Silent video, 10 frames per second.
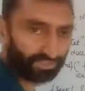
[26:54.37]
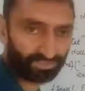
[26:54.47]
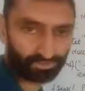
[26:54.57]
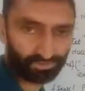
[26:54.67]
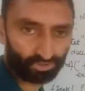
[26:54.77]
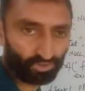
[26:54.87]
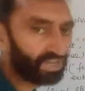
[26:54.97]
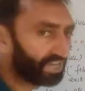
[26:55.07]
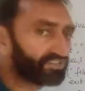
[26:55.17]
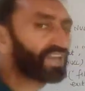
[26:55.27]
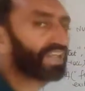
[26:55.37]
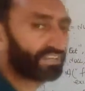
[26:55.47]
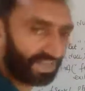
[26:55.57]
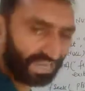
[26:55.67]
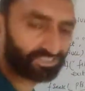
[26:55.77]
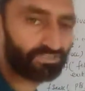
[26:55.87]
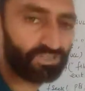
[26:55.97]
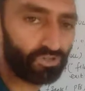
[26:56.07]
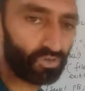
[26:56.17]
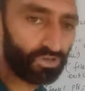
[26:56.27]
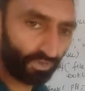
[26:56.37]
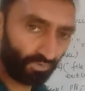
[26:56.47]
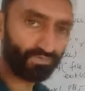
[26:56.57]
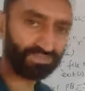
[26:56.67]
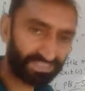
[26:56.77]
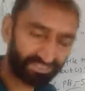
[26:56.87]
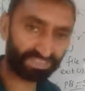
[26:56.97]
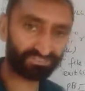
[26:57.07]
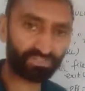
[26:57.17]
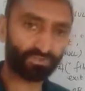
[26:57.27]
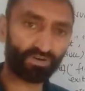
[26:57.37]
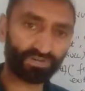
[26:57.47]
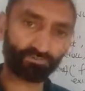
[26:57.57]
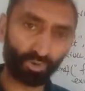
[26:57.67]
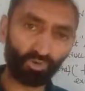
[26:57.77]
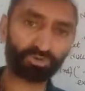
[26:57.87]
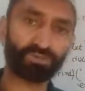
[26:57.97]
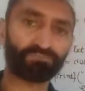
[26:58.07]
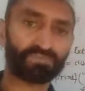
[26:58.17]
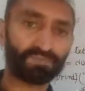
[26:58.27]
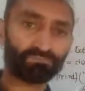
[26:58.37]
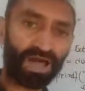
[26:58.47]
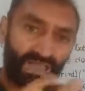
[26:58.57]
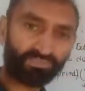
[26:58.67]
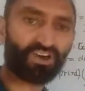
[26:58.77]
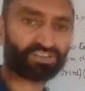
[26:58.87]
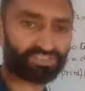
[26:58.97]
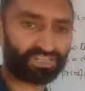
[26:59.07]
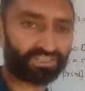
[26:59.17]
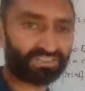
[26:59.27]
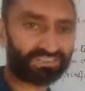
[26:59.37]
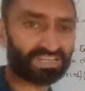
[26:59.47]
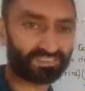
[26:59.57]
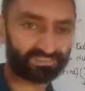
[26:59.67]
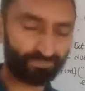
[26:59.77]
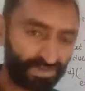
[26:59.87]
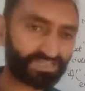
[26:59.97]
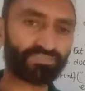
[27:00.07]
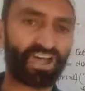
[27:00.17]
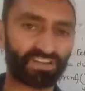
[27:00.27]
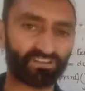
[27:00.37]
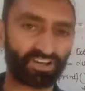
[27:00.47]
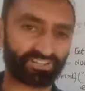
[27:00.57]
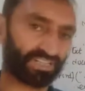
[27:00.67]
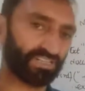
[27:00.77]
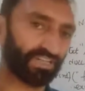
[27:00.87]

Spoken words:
in this video. Inshallah, in the next video we will discuss one more file function, that a special file function,